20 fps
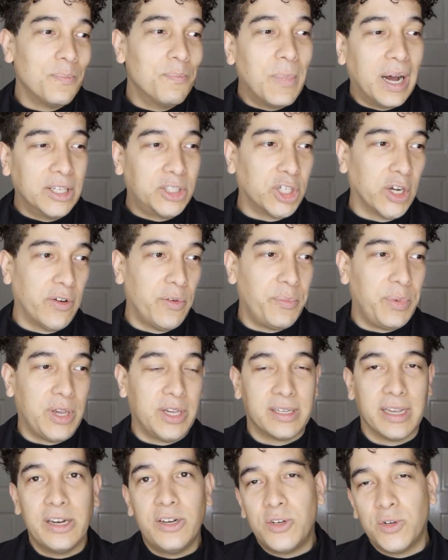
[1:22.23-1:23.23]
much of it
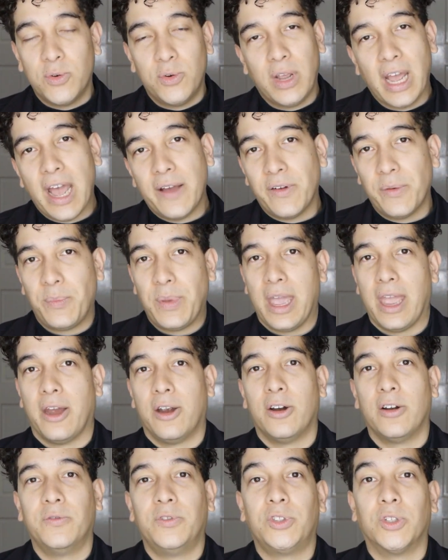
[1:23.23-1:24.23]
because I do have a
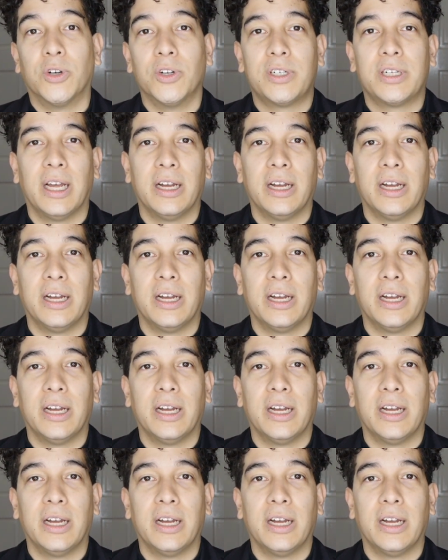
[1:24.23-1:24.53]
pair of short